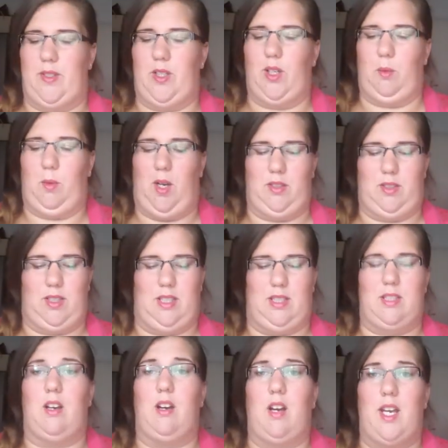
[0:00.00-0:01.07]
Took a while to
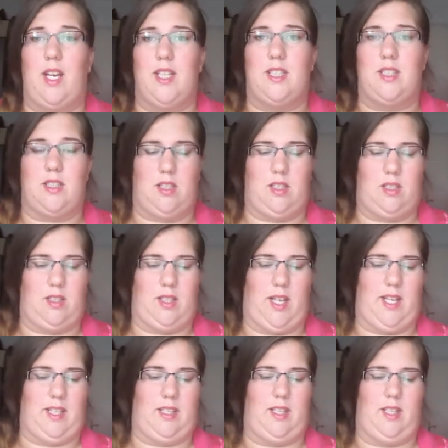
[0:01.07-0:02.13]
decide. They
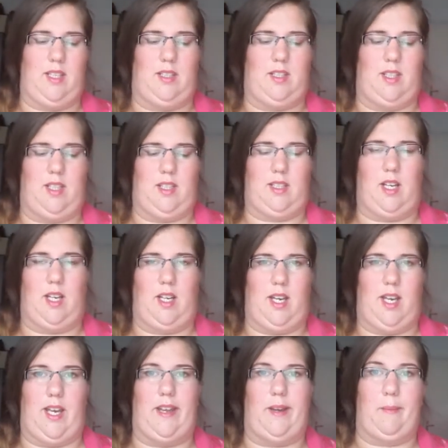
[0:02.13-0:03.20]
had these in this
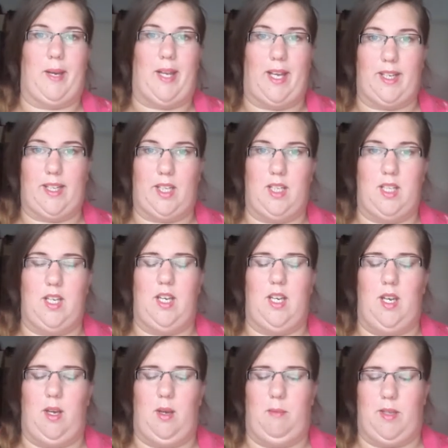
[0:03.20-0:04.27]
colour and black,
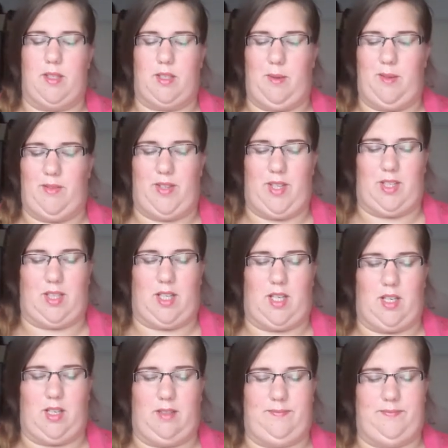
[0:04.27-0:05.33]
but I went for this
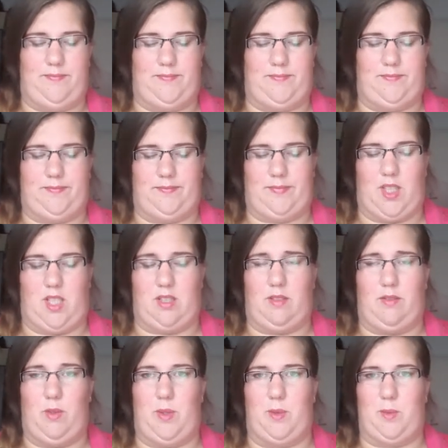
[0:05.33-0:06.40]
colour because
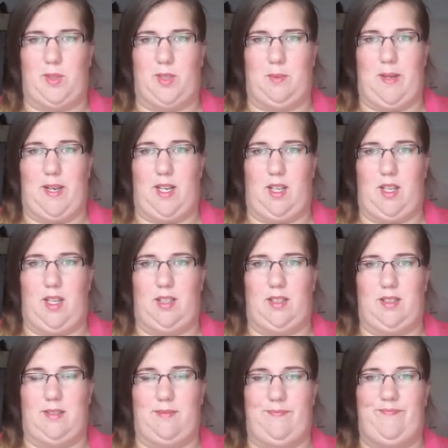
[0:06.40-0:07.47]
I've always wanted a pair like
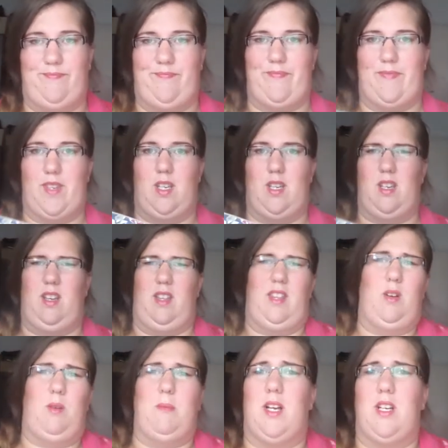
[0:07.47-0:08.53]
this.
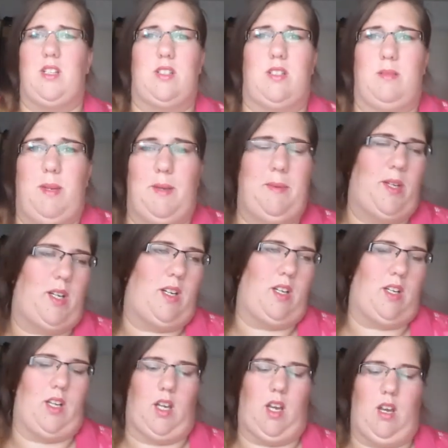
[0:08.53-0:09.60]
They're not much. People are going to
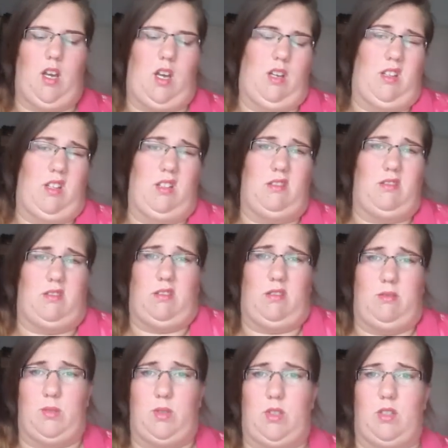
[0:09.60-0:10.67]
look and go, ah, that's
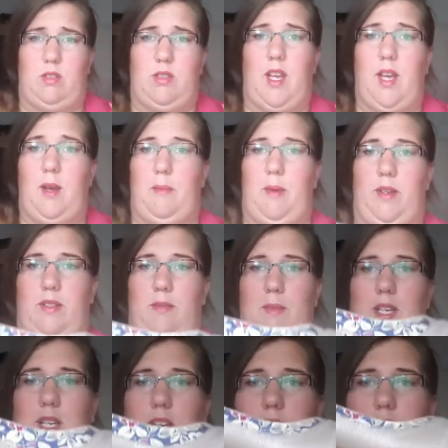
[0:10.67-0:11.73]
normal shoes. But to
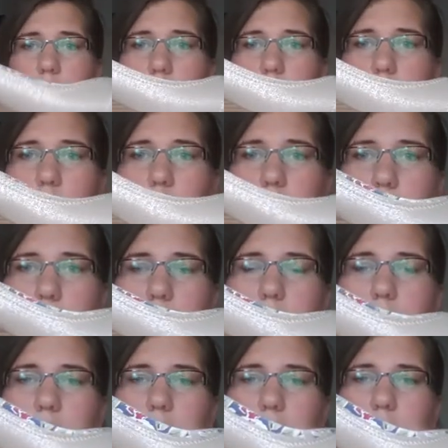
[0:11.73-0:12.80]
me, owning a pair
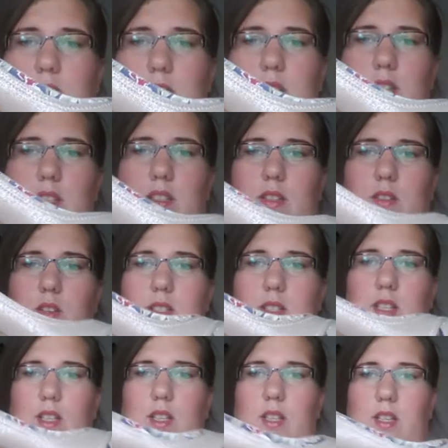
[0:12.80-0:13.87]
like this is
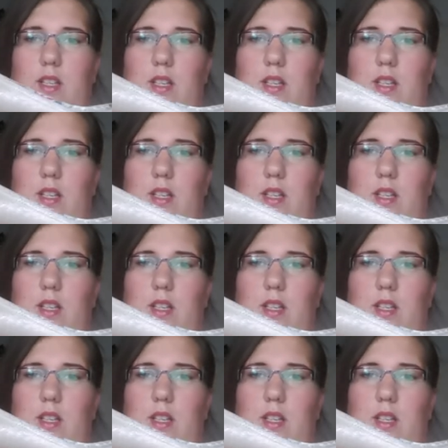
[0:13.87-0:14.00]
crazy.